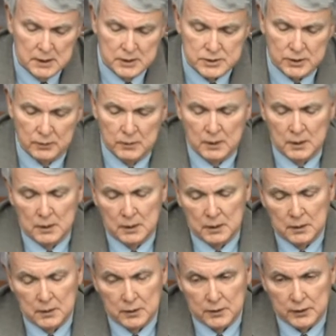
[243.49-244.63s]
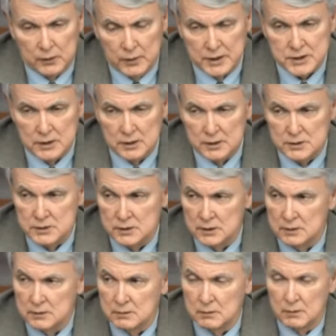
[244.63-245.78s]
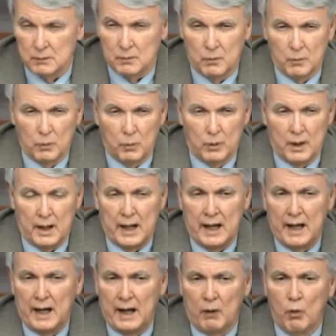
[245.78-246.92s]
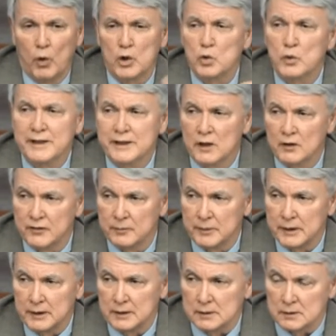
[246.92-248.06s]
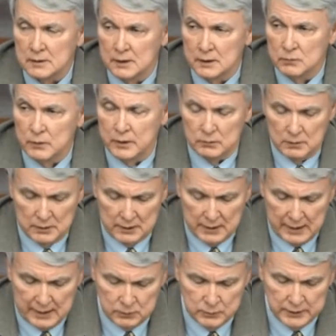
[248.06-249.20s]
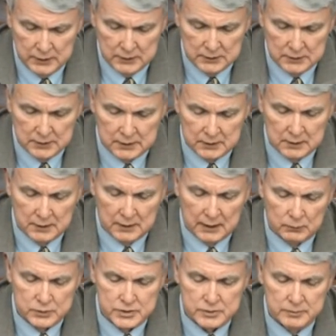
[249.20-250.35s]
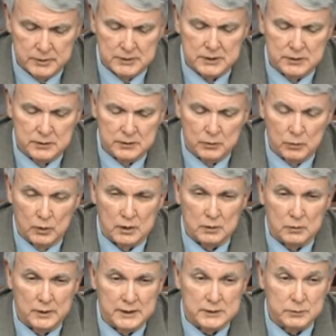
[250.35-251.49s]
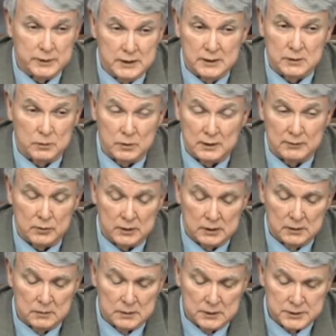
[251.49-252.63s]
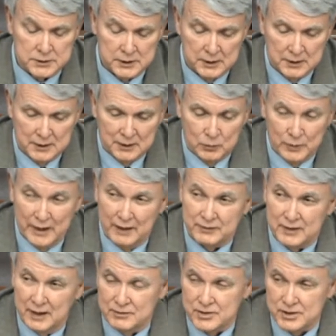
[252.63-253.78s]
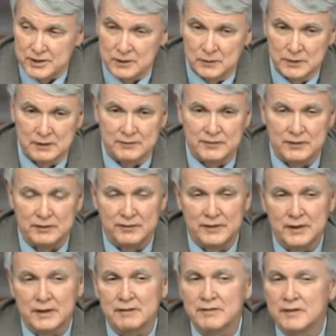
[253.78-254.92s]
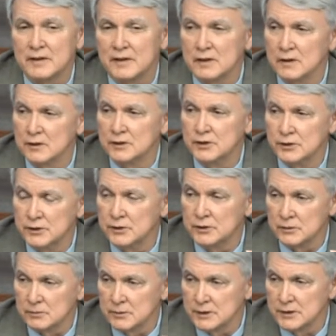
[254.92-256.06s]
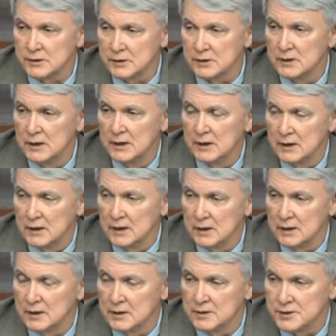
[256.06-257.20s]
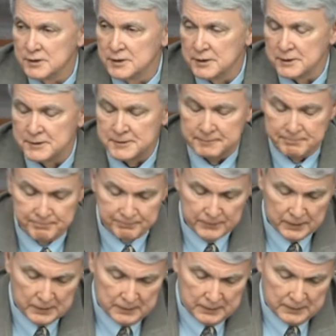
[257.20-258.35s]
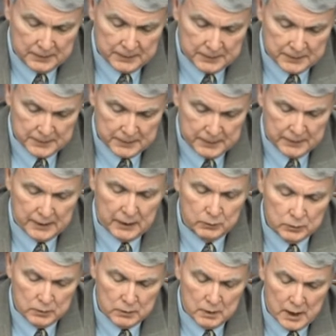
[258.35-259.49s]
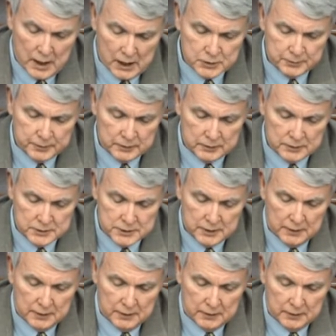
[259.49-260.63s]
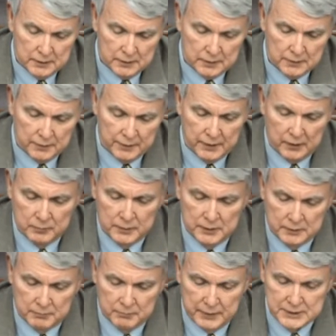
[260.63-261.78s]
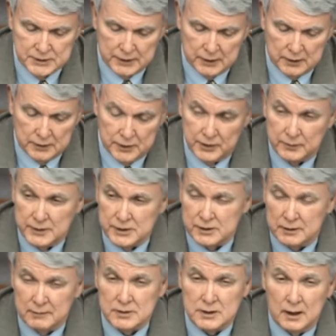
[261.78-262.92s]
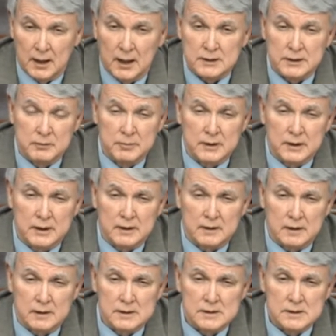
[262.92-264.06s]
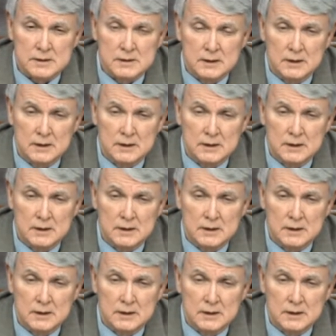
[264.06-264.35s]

So the question is then, where do we go from here, and how do we get there? And I would submit to you that one of the ways we get to wherever we're going is we have to have CON for a very, very unusual reason, and it is this. In our rural hospitals, there have been basically 3 service lines that have been carrying us.